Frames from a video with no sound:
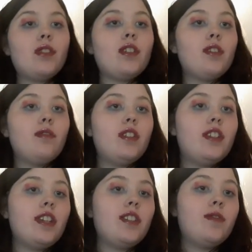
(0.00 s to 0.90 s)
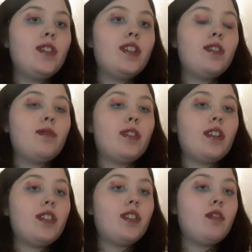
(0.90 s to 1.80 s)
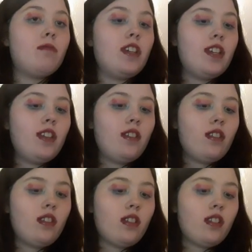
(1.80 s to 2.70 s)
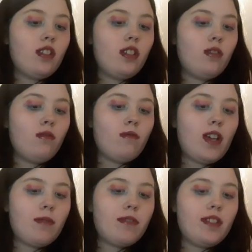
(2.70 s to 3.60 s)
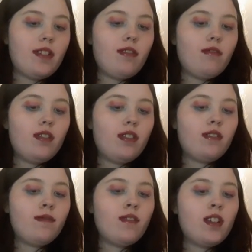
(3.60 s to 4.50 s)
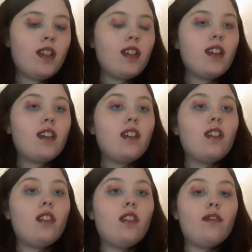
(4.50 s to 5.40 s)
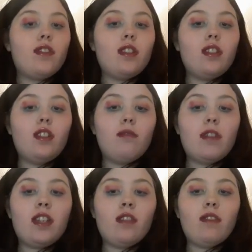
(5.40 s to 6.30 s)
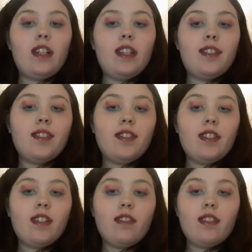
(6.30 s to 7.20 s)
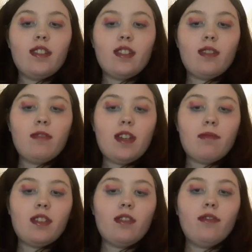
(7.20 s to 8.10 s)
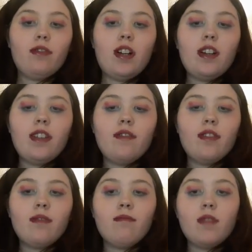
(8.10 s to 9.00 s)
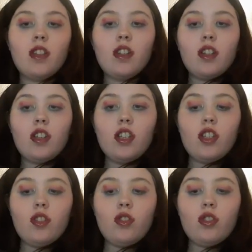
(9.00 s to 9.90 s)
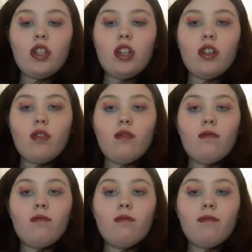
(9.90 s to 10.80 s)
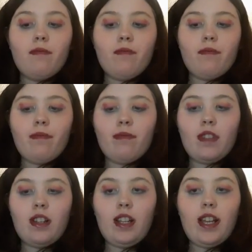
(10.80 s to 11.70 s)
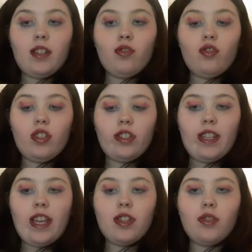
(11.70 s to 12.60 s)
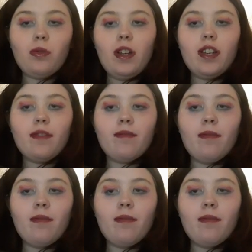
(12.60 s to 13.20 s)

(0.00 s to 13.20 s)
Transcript: So today's video is going to be a new episode of the new makeup releases series. It's going to be episode 5. So let's just get into it.